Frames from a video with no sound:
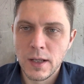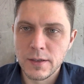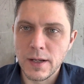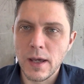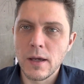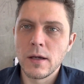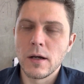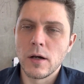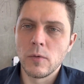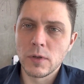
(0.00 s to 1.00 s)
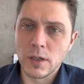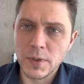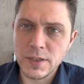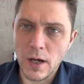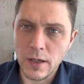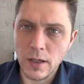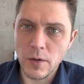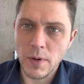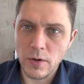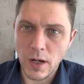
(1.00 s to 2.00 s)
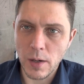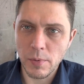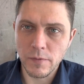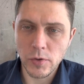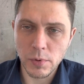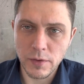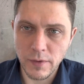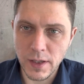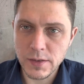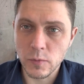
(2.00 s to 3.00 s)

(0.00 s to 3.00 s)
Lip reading: Today we're going to be talking about a couple of global events